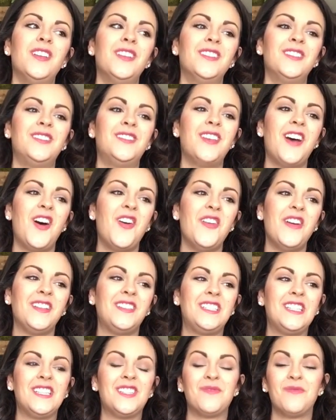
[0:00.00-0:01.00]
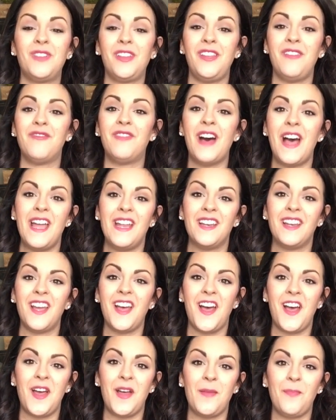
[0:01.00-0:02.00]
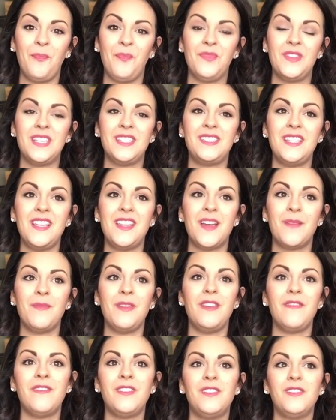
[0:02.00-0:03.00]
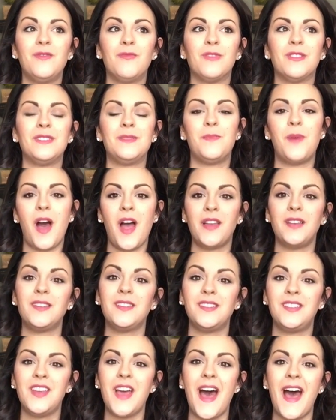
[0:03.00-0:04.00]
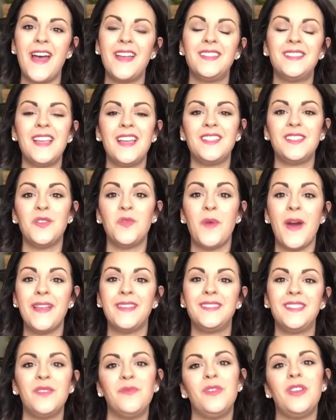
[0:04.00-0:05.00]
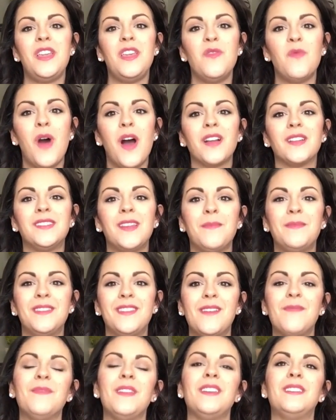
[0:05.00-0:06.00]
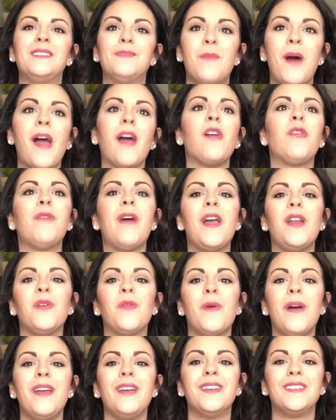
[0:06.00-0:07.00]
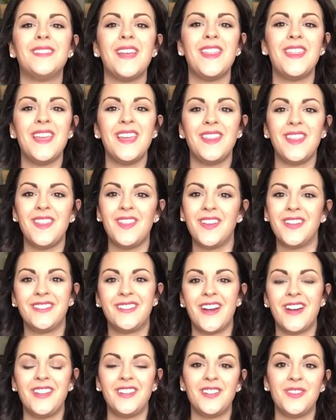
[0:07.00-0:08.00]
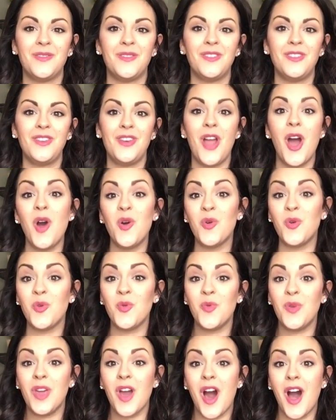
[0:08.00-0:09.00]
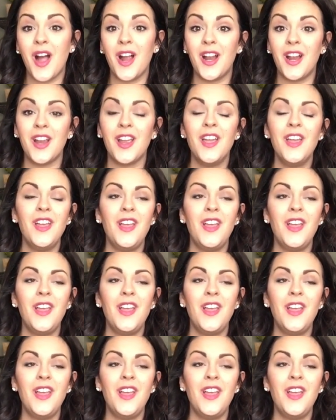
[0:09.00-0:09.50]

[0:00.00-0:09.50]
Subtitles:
So it's just really fun to see them even respond to us and to Weston. When he walks up to them, they smile right away, because I think that they're starting to know who we are,